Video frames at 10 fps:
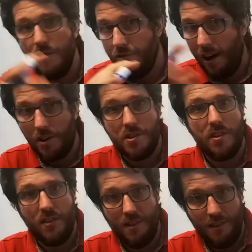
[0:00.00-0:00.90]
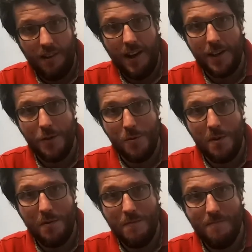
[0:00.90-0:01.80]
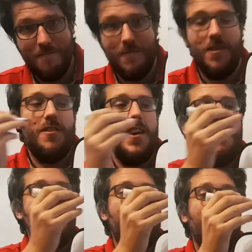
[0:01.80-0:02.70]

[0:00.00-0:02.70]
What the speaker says: fractions like normal. Alright,